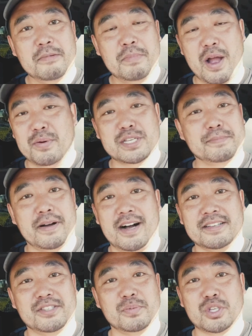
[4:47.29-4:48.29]
my
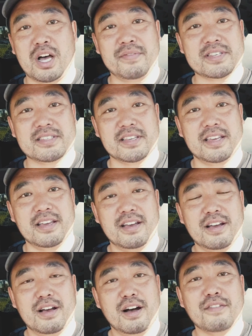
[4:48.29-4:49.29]
response was obviously,
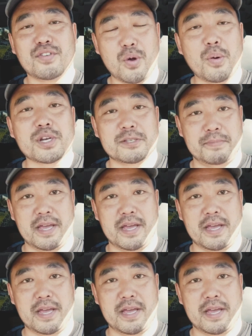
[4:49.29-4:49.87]
"Of course,